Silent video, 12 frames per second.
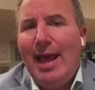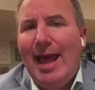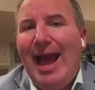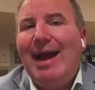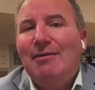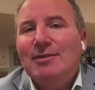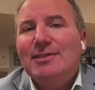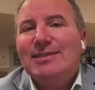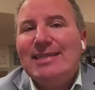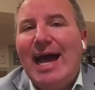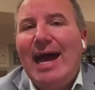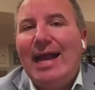
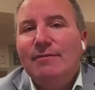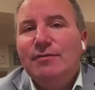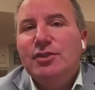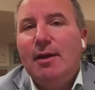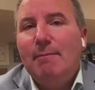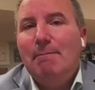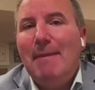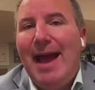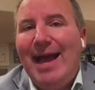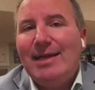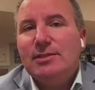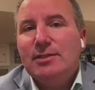outside of some
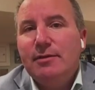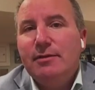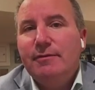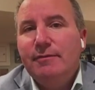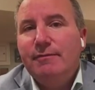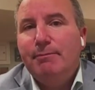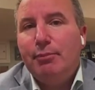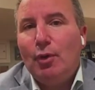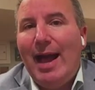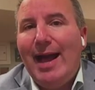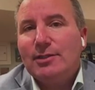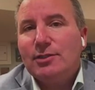massive
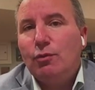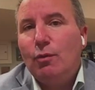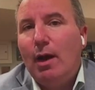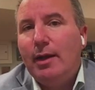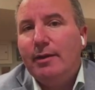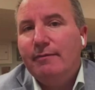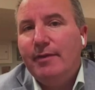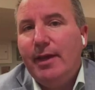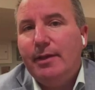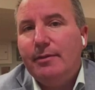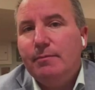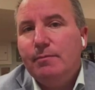black swan event.